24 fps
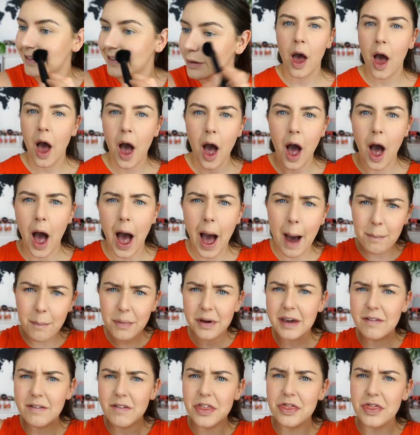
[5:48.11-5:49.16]
I'm
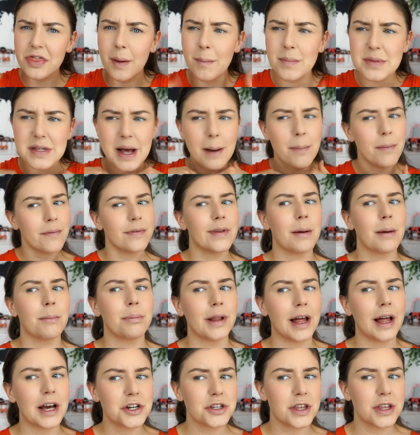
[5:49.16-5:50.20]
gonna give a thumbs up on that
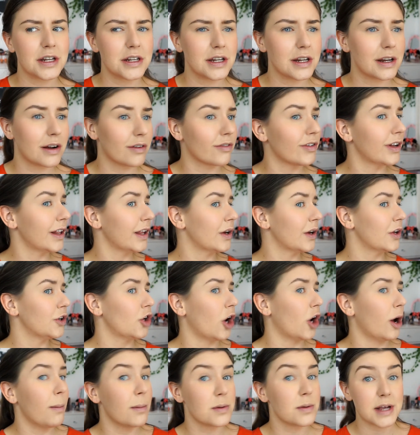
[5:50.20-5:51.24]
blush. That did a really good
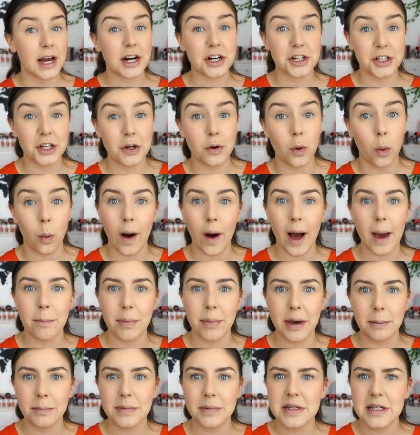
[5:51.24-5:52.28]
job. It was actually quite
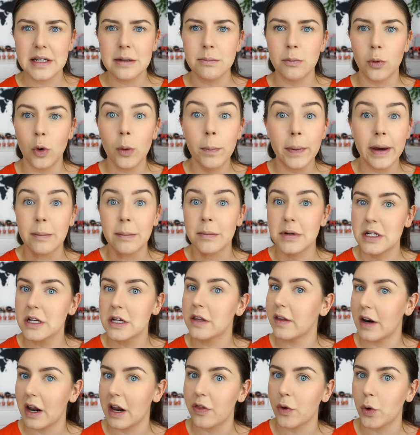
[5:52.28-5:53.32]
pigmented, more
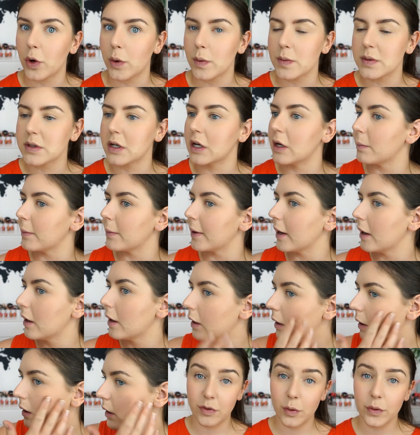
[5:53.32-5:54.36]
pigmented than I thought it was gonna be.
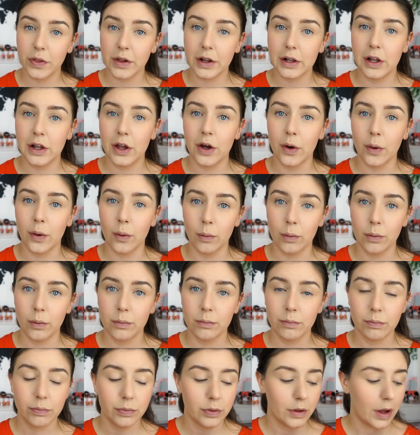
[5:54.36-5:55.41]
For the glow,
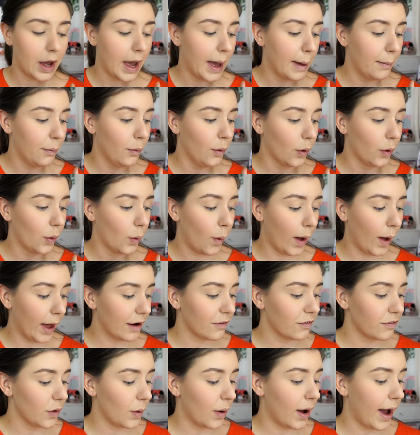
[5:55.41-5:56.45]
I bought quite a
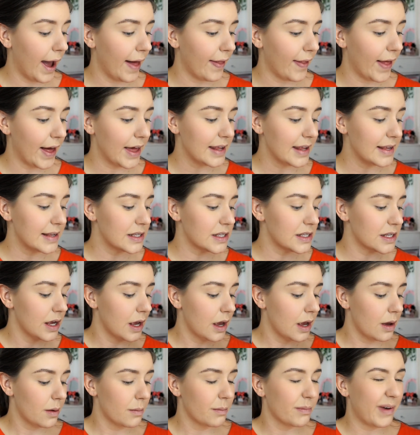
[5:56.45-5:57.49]
few highlighters.
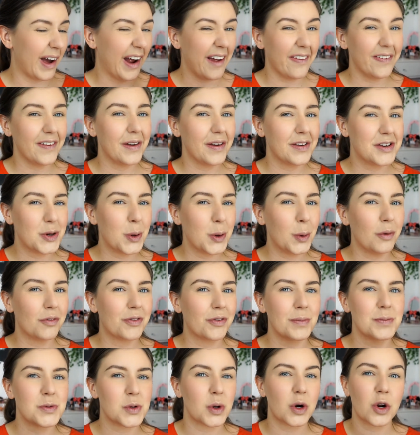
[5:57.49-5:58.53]
Only 2 of
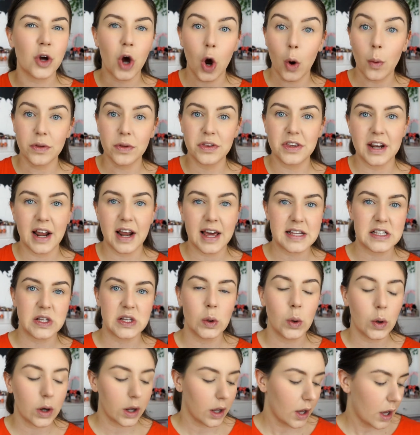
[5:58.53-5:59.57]
them sort of go with today's
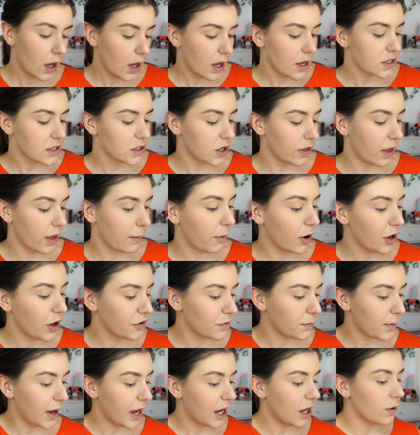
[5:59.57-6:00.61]
look. So they're both
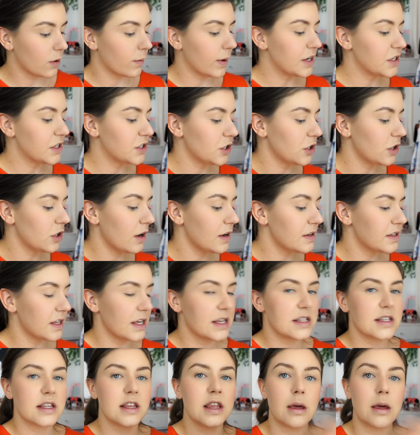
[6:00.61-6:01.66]
from AOA Studios.
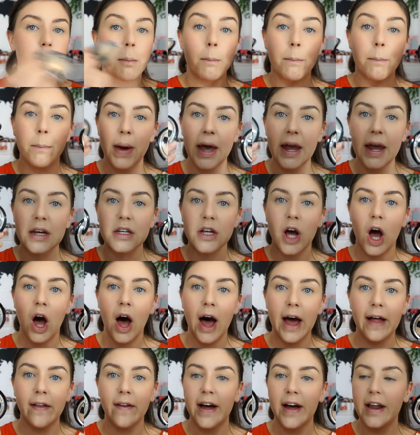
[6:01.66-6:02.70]
These are the baked
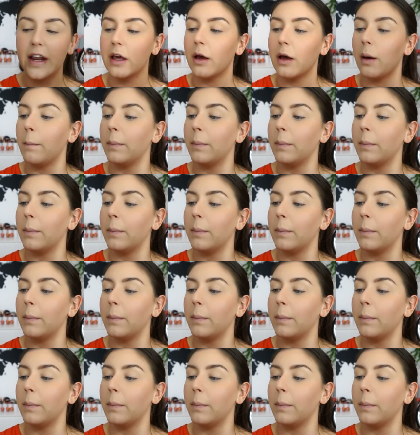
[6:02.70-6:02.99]
highlighting